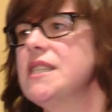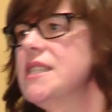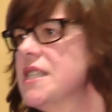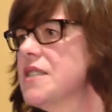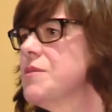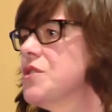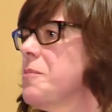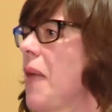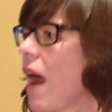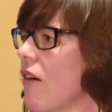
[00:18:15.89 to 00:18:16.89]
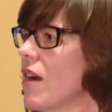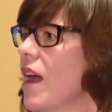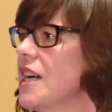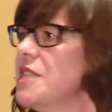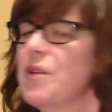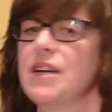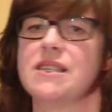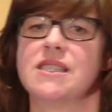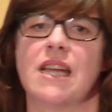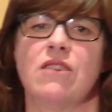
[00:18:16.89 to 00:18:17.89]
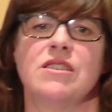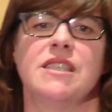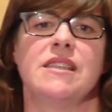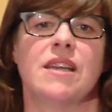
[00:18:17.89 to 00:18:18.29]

a system sort of paralysed by austerity